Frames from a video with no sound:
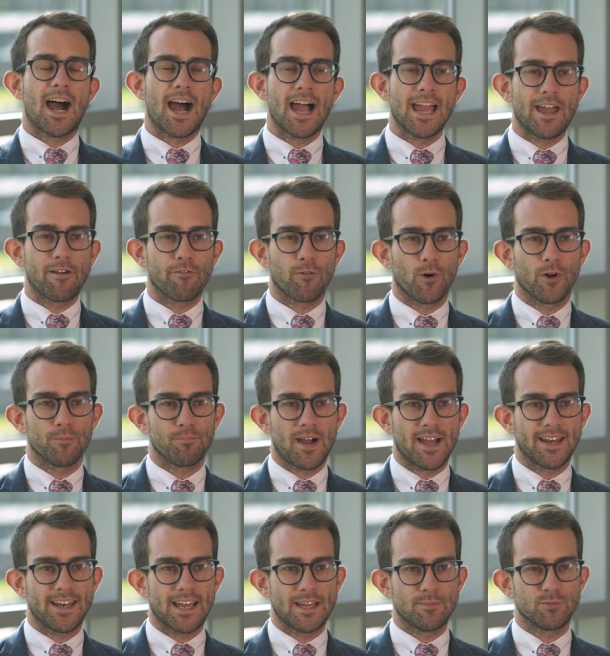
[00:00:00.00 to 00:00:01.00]
Hi everyone,
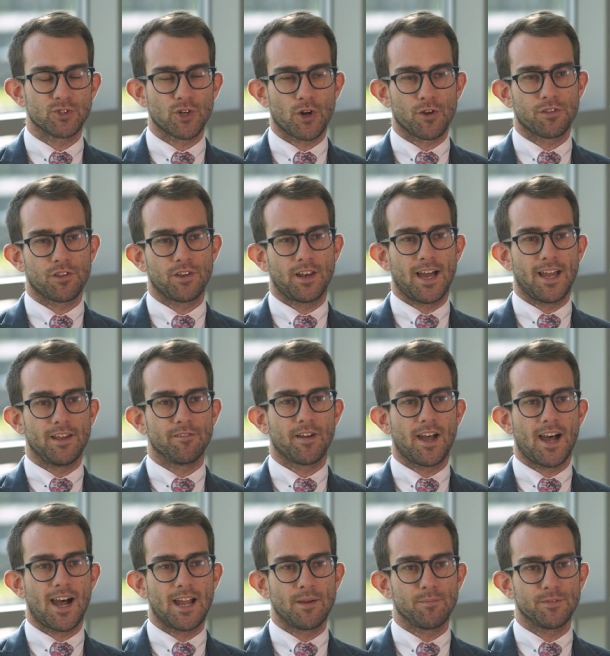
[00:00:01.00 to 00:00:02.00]
my name's Jonathan
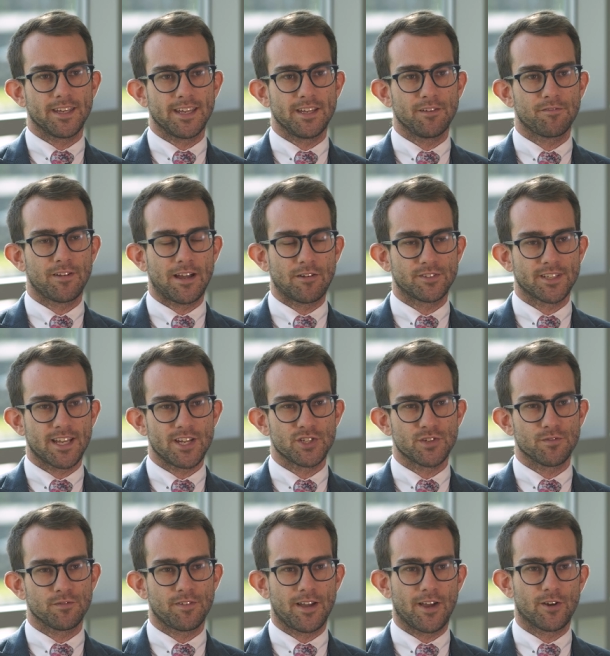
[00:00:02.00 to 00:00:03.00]
Liver. I'm the
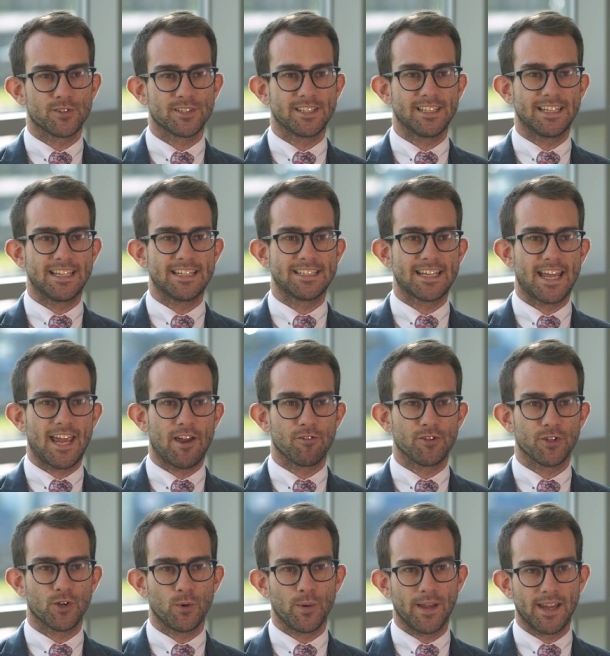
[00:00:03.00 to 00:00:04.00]
Foundation Faculty Lead here
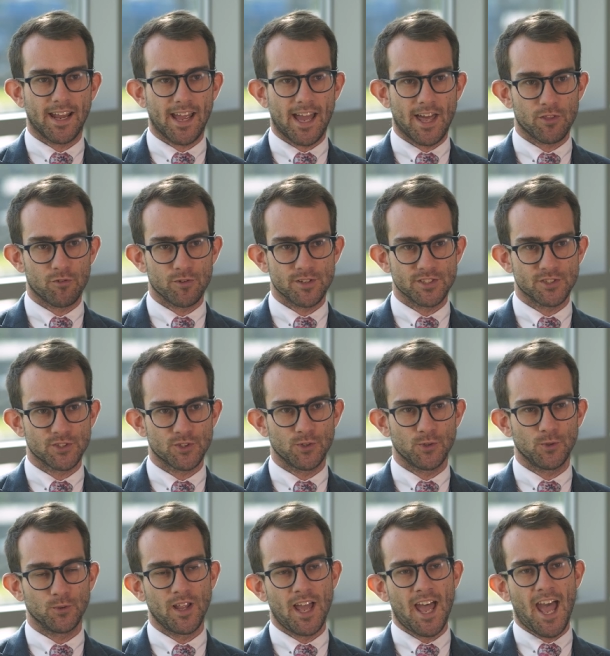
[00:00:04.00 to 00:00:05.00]
at the Queen Katherine
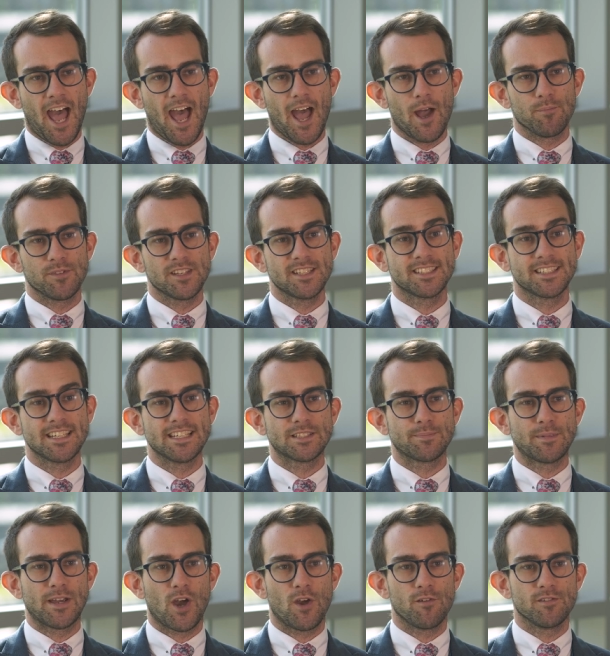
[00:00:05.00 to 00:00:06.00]
School. Um, this
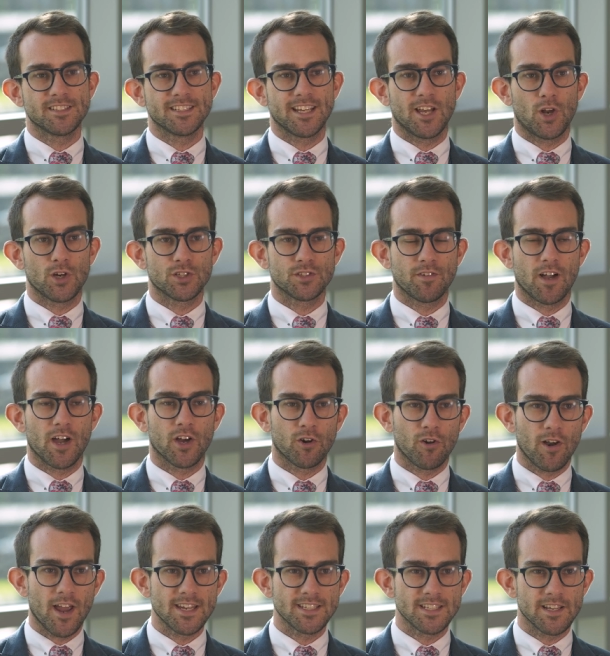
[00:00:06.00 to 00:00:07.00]
sees me oversee a lot of our
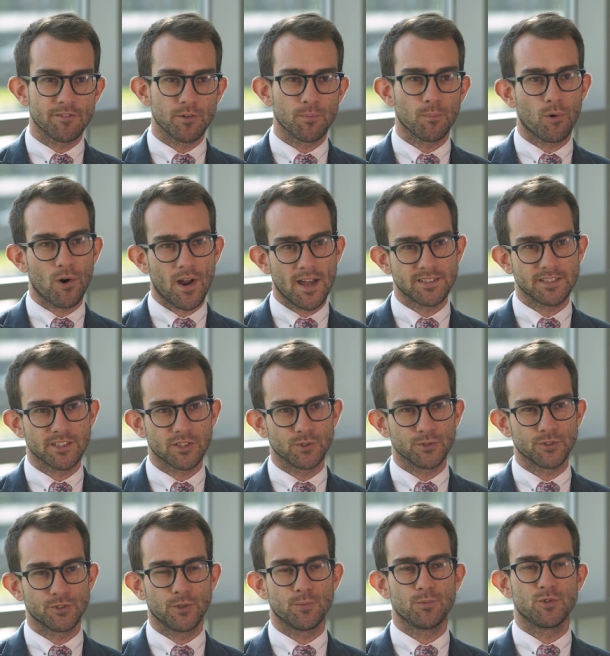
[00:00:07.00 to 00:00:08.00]
creative and
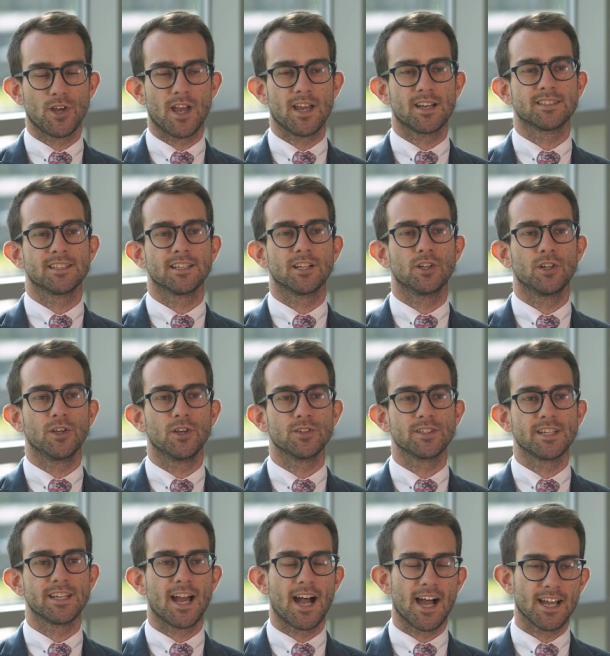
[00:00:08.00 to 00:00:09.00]
practical subjects
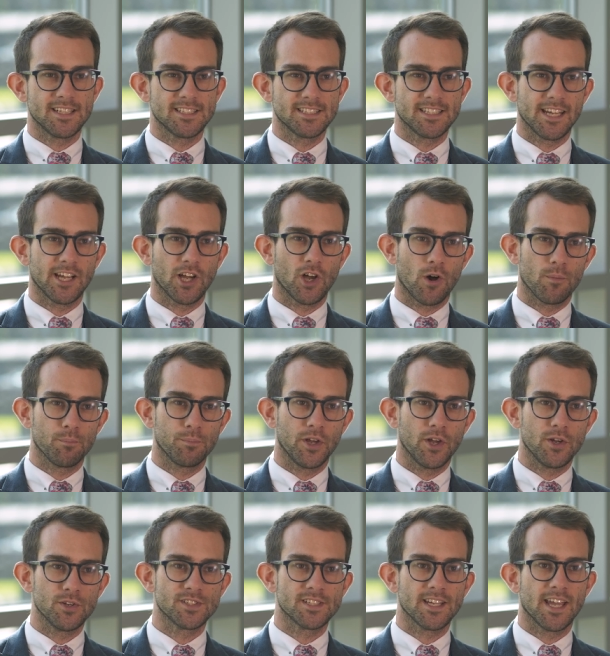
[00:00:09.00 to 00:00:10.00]
including IT and
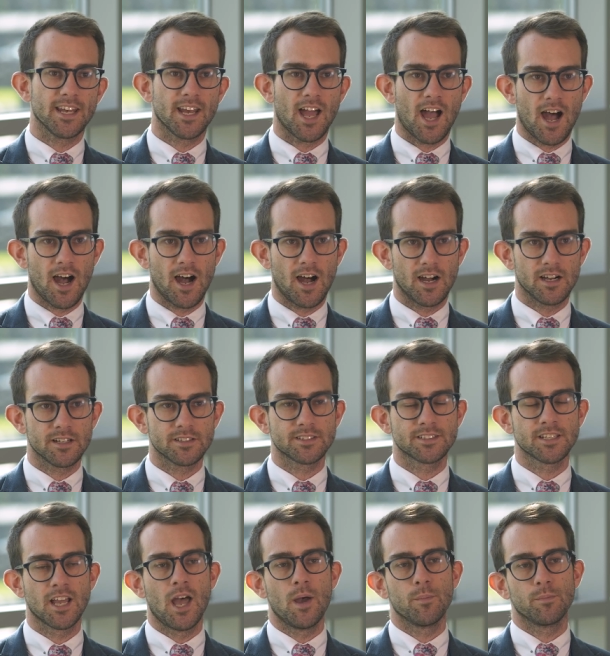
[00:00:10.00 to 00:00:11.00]
computing,
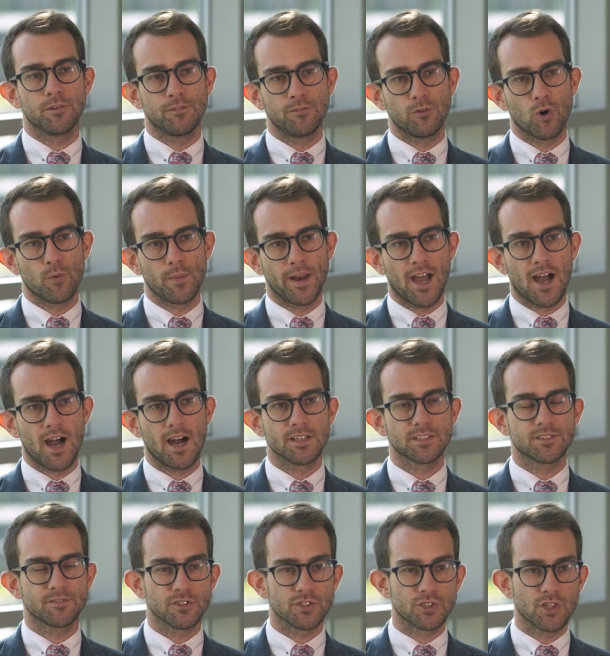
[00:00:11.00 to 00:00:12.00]
art, performing
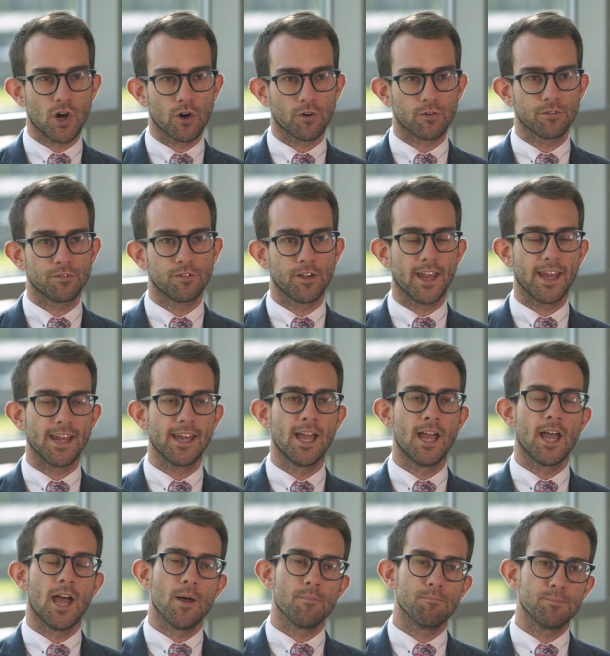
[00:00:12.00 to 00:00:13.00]
arts, photography,
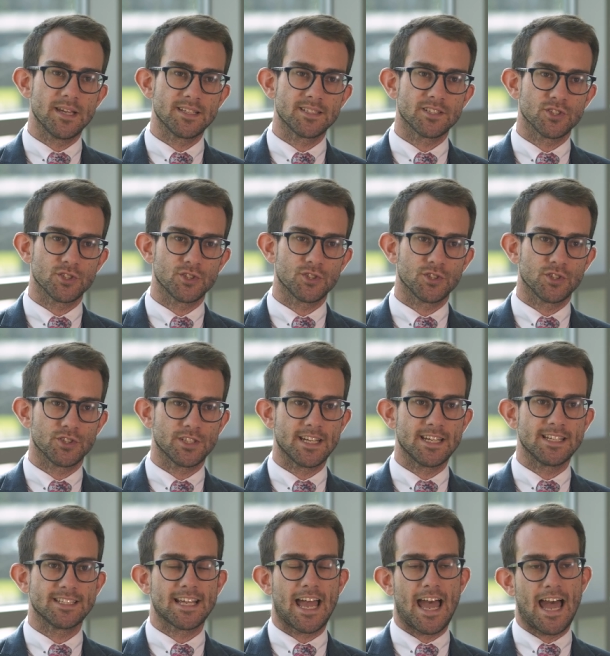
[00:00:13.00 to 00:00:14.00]
business
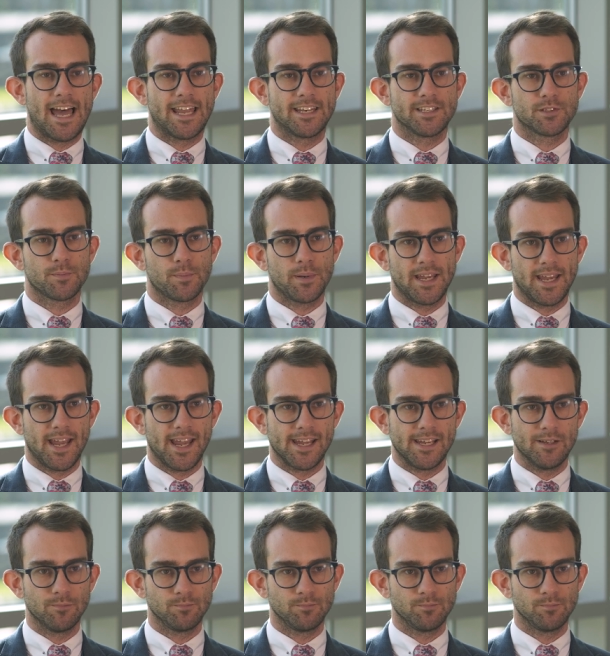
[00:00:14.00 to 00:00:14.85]
studies and PE.